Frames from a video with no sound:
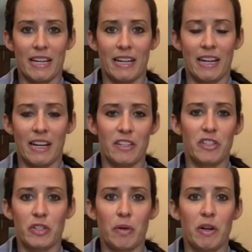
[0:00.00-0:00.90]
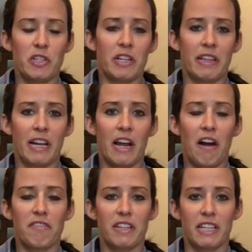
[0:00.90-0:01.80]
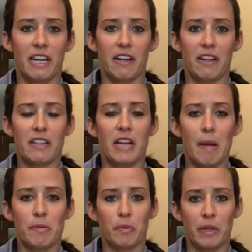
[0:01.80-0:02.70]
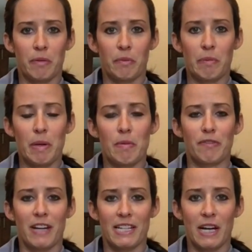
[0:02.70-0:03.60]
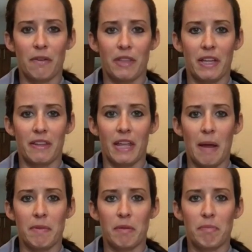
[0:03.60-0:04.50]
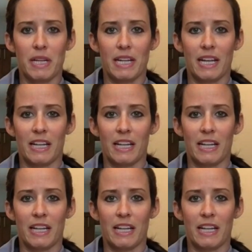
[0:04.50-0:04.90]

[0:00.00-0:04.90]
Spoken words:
And it's just a question that I often get a lot of times when people find out that I'm competing.